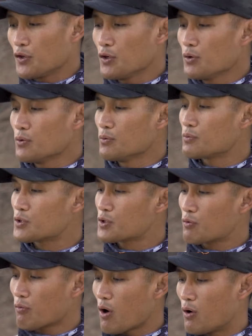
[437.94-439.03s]
you
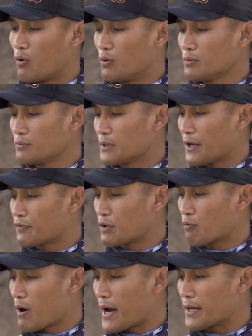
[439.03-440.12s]
scroll left
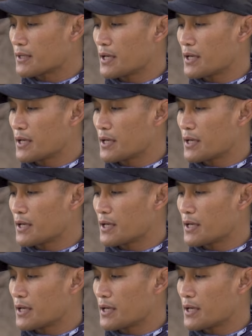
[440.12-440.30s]
and right,